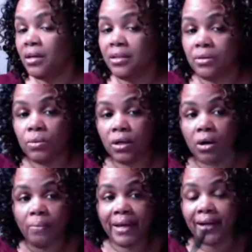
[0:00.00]
and then you want to
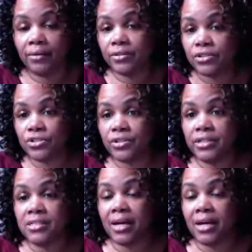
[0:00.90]
go back out in the streets,